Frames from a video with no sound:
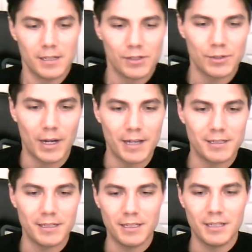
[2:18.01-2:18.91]
So
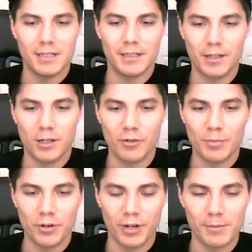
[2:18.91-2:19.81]
IT and like all of our
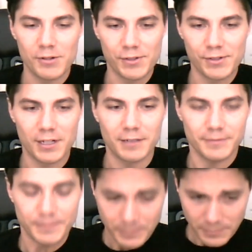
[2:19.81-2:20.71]
programmers and stuff,